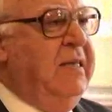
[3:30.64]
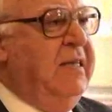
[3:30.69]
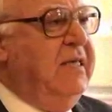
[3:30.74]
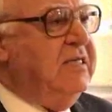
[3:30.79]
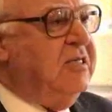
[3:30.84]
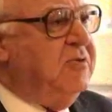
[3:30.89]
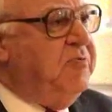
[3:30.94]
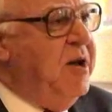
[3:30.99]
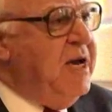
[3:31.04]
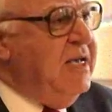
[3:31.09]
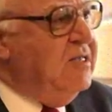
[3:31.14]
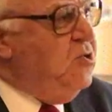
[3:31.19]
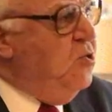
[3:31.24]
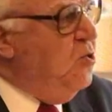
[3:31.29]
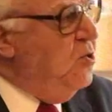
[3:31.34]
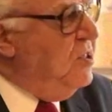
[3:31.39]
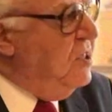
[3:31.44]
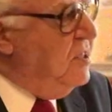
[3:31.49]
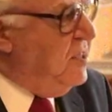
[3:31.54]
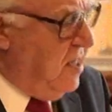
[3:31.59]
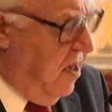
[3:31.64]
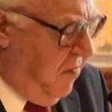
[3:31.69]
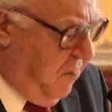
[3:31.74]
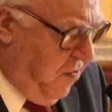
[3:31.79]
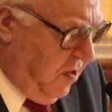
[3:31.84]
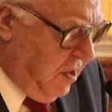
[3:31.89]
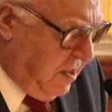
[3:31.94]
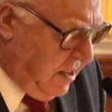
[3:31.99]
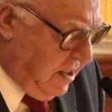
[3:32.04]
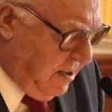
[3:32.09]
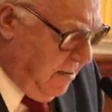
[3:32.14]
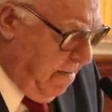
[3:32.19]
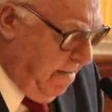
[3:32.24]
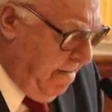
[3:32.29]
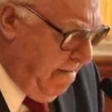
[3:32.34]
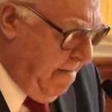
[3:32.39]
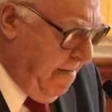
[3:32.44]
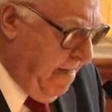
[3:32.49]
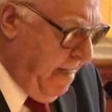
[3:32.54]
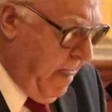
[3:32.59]
Despite all these efforts,
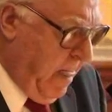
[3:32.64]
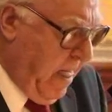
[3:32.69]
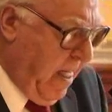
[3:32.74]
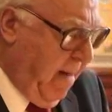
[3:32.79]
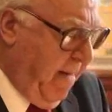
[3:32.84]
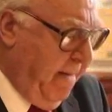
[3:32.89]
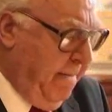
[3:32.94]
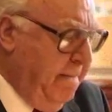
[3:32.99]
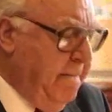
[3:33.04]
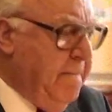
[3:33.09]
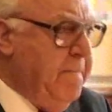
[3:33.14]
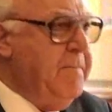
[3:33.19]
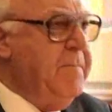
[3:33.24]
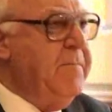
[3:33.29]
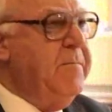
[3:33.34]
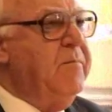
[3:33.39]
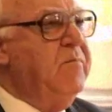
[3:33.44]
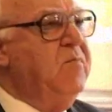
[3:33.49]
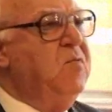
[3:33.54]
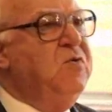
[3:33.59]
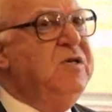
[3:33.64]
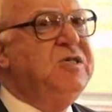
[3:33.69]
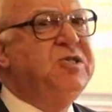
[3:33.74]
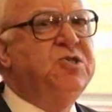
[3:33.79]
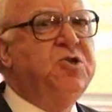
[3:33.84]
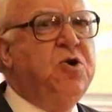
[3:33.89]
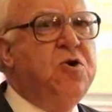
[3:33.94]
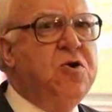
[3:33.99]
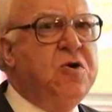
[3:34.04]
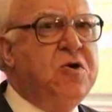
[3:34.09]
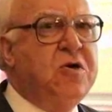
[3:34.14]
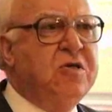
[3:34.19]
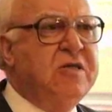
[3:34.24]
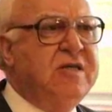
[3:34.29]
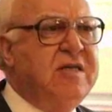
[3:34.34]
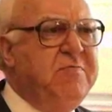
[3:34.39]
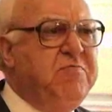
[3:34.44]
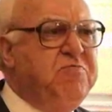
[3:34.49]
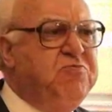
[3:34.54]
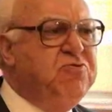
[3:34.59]
we saw
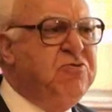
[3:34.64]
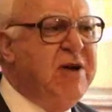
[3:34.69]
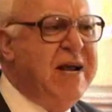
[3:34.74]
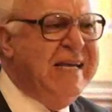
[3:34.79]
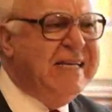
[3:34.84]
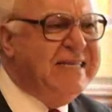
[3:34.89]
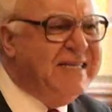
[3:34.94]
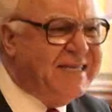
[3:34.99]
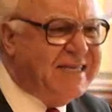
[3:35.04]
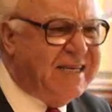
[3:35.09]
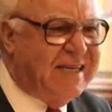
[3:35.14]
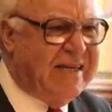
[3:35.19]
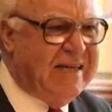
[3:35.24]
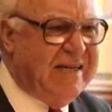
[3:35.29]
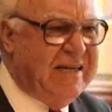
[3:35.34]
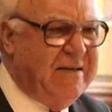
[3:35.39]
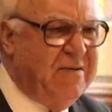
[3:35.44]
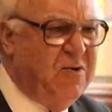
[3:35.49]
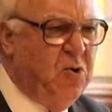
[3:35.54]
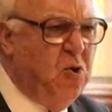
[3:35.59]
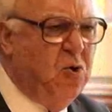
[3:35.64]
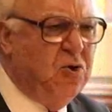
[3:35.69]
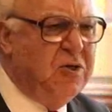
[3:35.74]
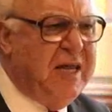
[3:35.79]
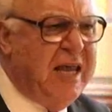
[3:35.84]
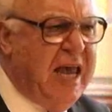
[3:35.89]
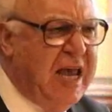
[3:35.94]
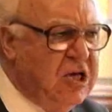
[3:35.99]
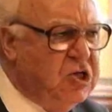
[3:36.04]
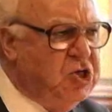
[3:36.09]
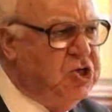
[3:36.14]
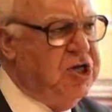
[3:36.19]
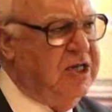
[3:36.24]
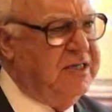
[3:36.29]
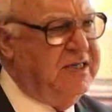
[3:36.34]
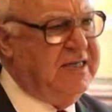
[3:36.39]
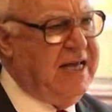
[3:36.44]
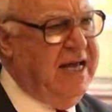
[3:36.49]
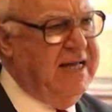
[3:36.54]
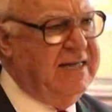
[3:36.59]
the brazen,
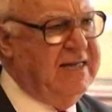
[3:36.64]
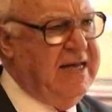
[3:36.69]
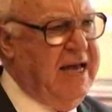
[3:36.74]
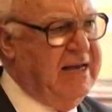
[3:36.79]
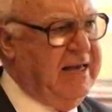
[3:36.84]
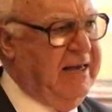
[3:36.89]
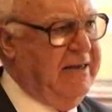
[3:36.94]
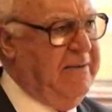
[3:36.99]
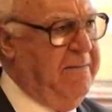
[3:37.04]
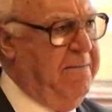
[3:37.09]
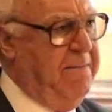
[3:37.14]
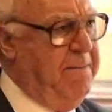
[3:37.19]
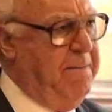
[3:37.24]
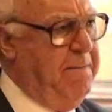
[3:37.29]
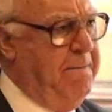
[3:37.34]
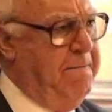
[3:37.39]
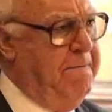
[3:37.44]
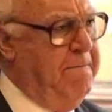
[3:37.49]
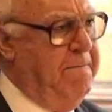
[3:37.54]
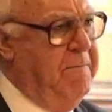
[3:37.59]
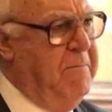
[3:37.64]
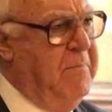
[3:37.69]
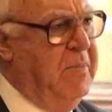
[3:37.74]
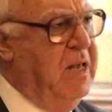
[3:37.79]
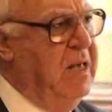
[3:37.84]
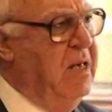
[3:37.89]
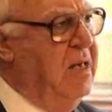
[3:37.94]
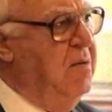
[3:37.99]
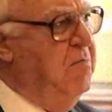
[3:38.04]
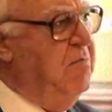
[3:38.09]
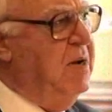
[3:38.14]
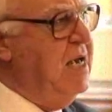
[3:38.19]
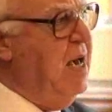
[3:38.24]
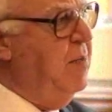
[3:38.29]
audacious attack by